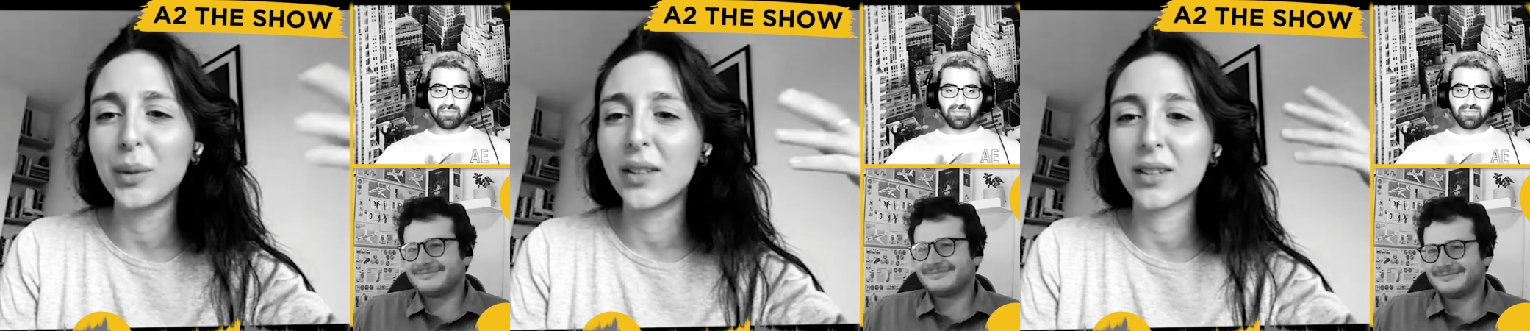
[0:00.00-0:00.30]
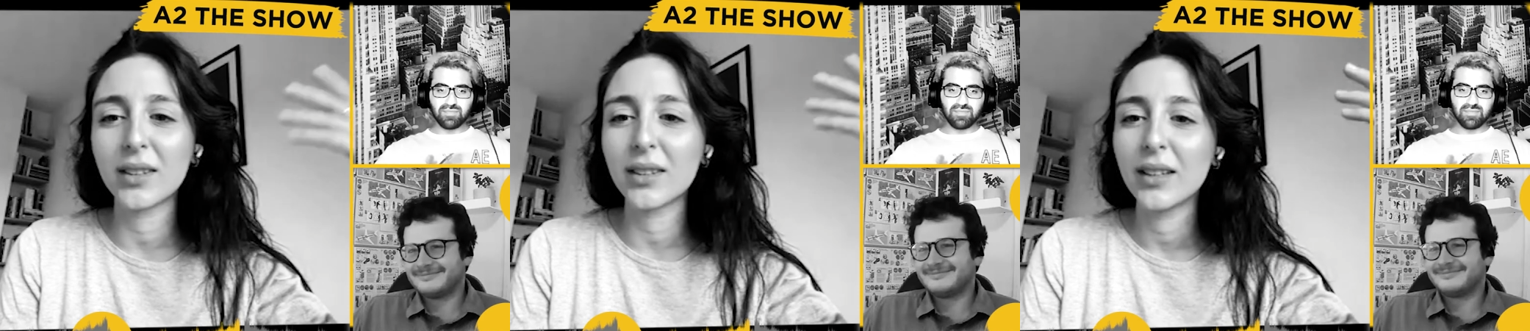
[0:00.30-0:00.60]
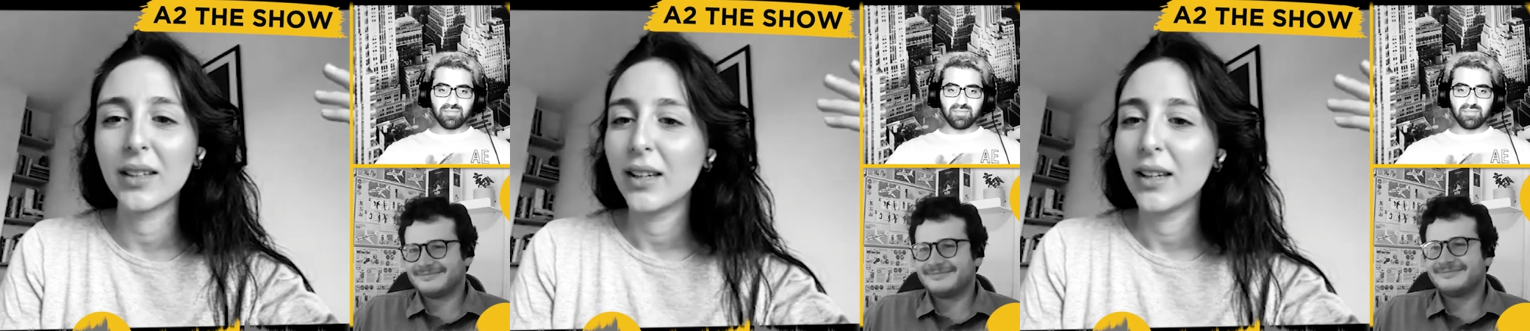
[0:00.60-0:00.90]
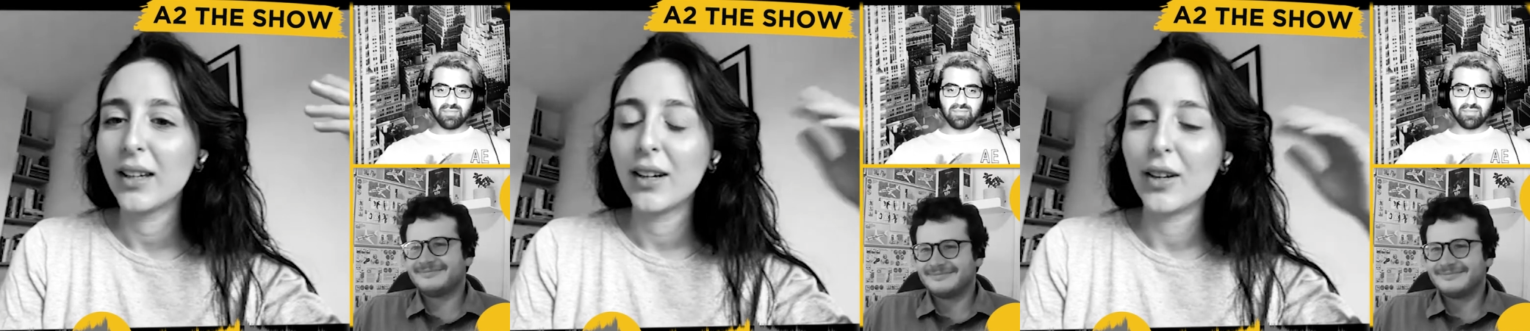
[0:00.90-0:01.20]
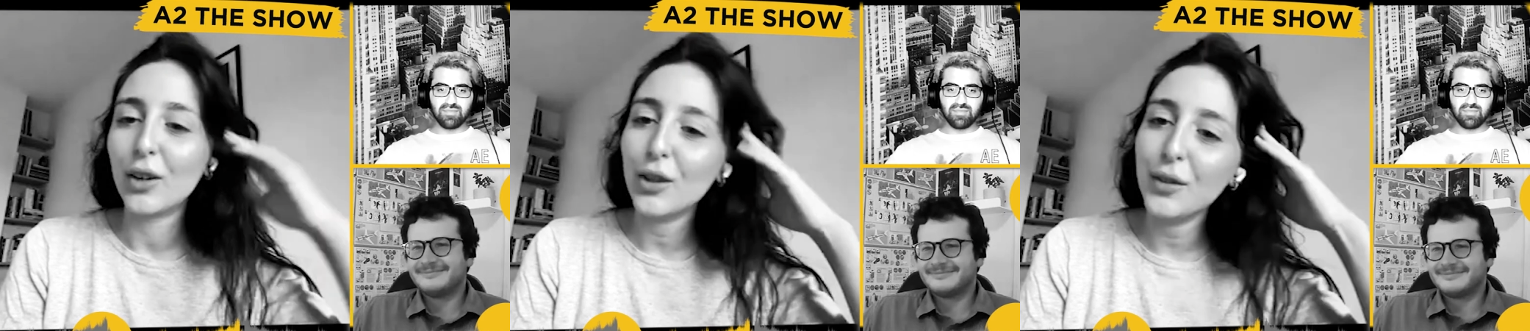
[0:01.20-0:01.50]
Speaker 1: with
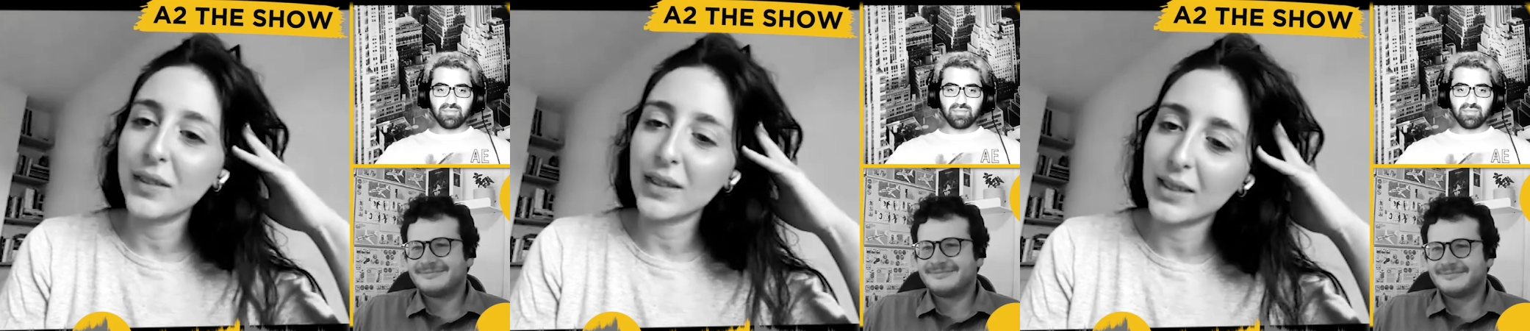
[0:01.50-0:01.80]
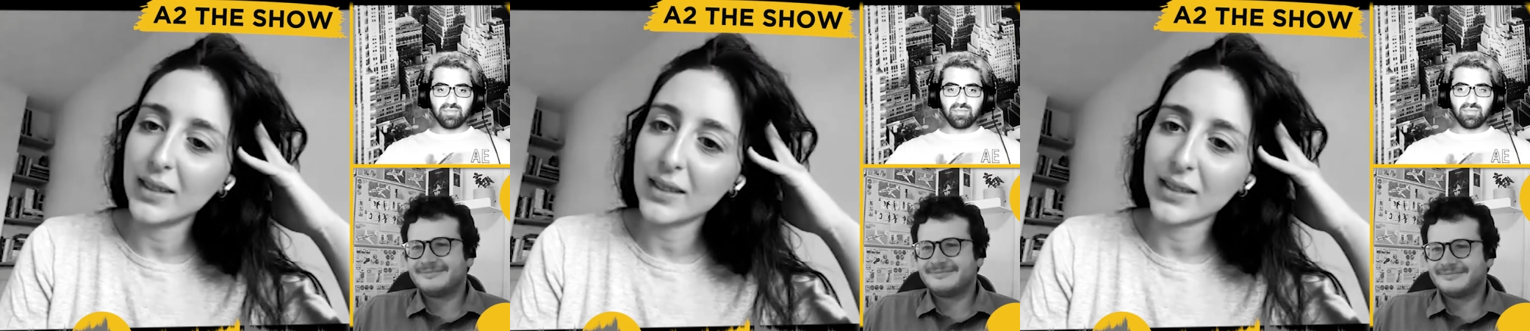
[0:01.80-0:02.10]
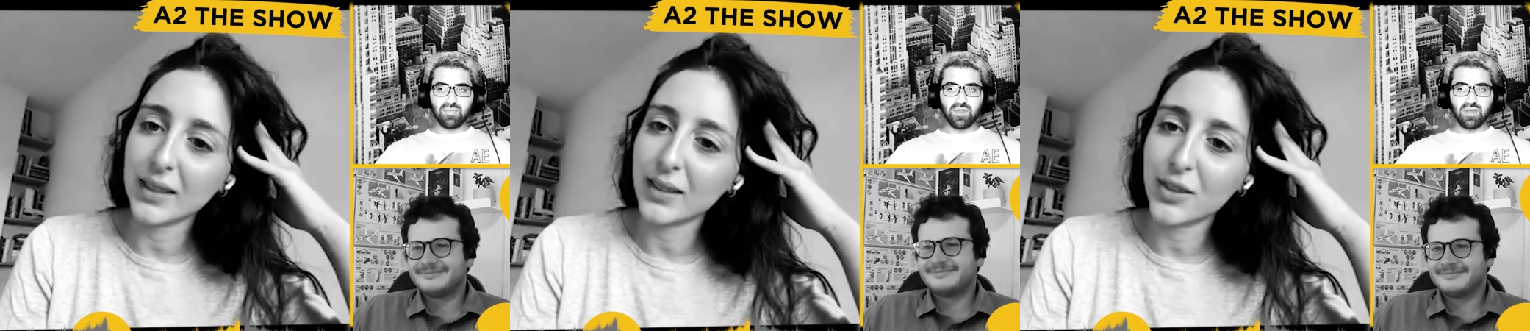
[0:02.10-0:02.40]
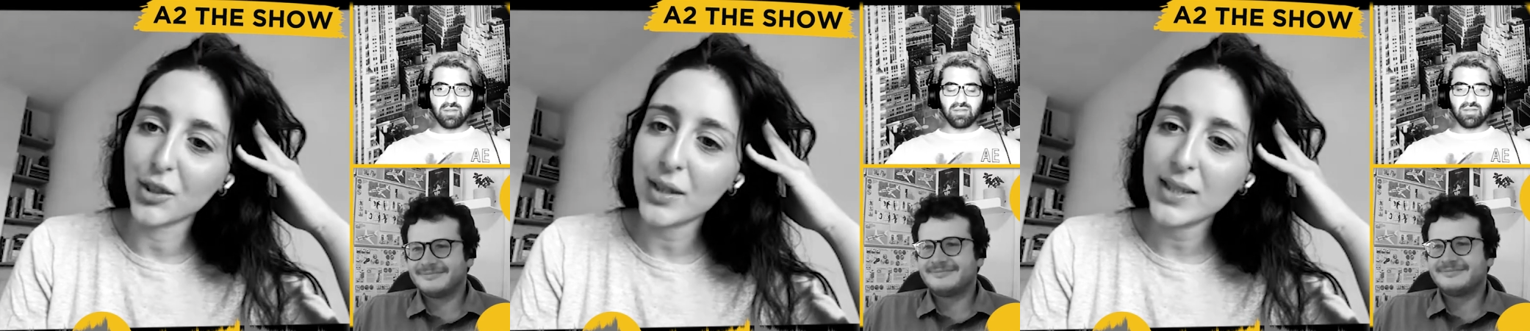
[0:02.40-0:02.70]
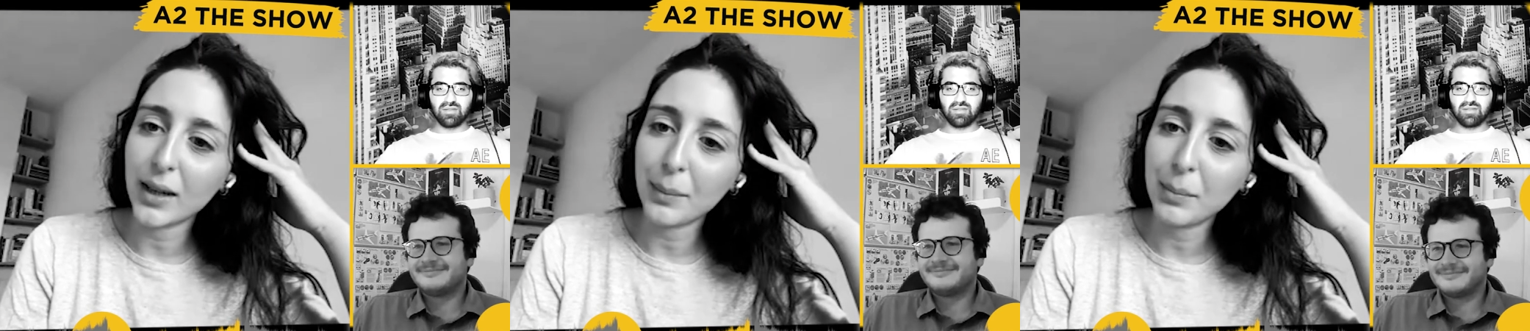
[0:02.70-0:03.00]
all of these things, like it's
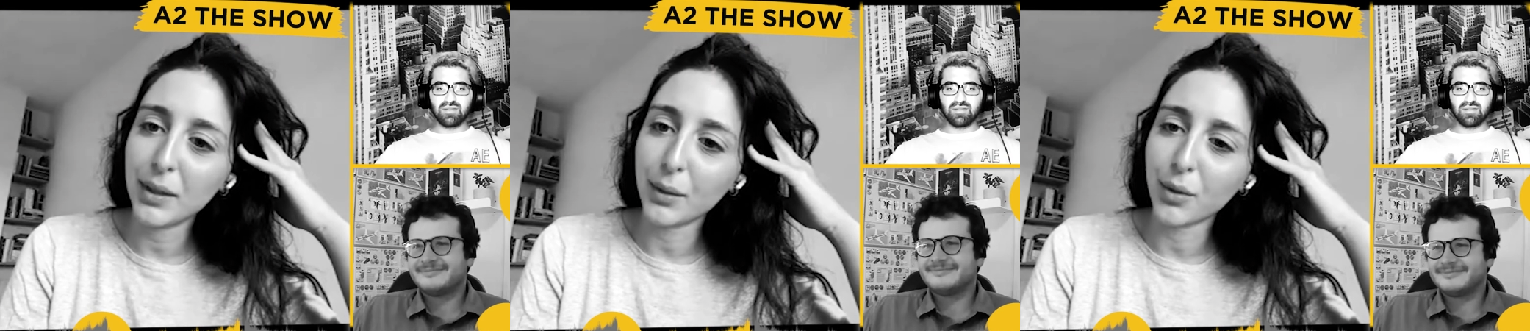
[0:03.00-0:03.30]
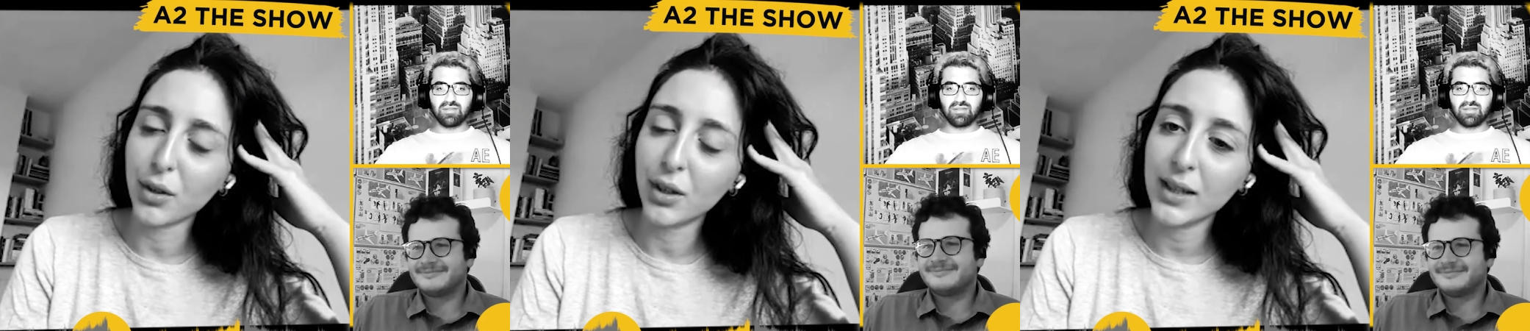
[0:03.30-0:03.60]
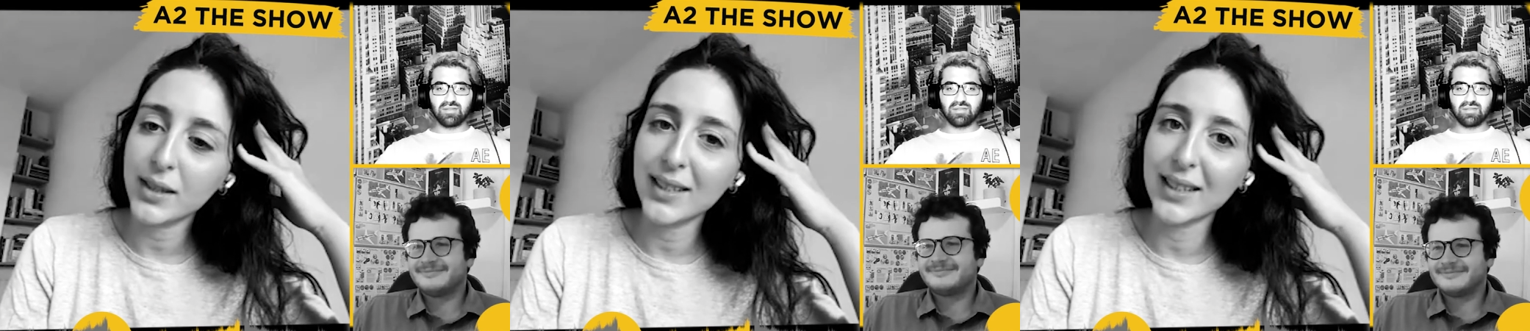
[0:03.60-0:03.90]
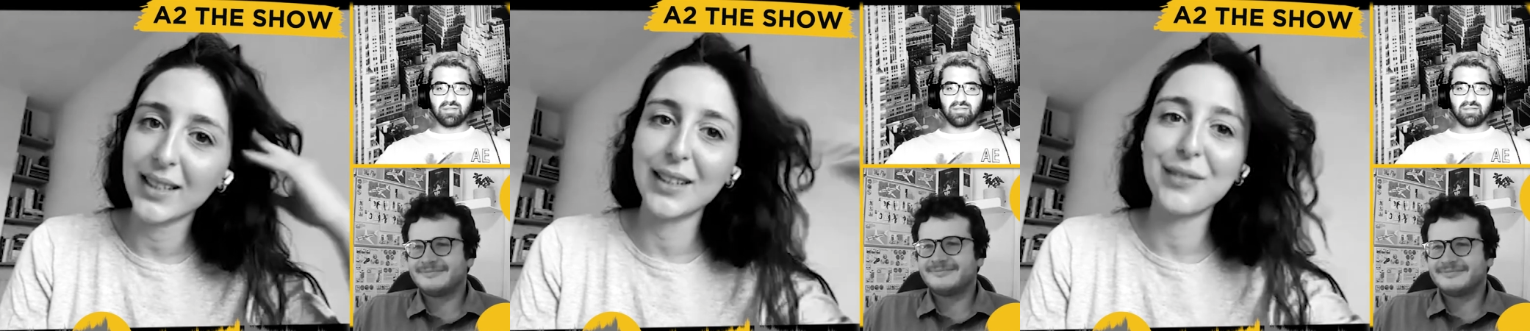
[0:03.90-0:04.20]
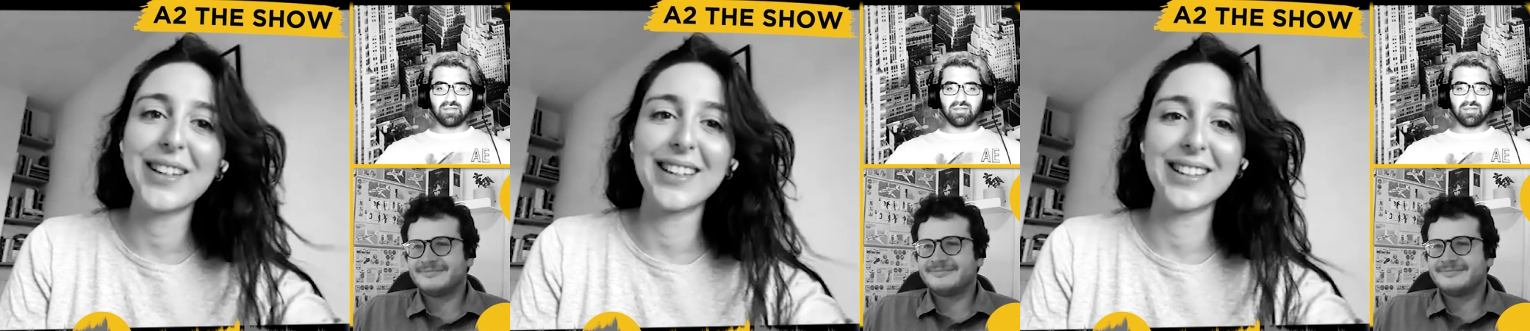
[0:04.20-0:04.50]
already happening. We're already like
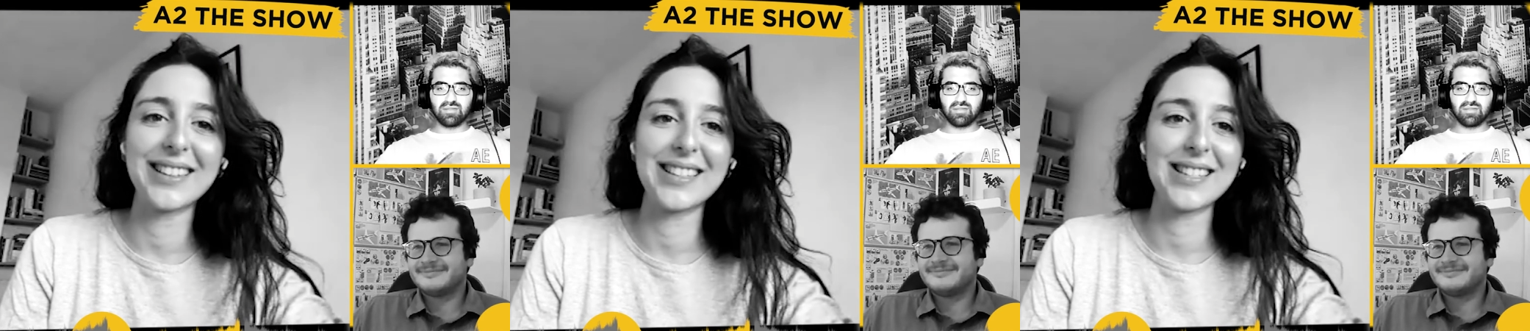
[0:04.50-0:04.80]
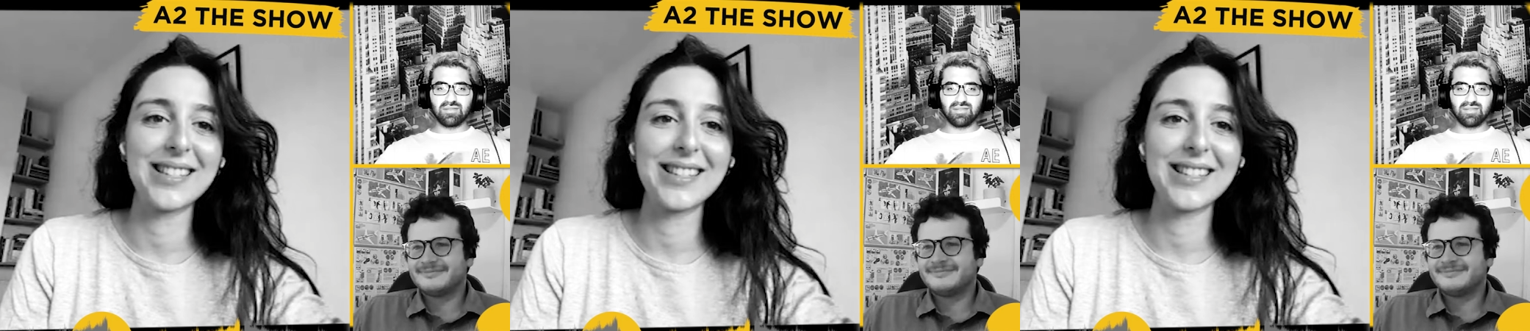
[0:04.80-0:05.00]
living in this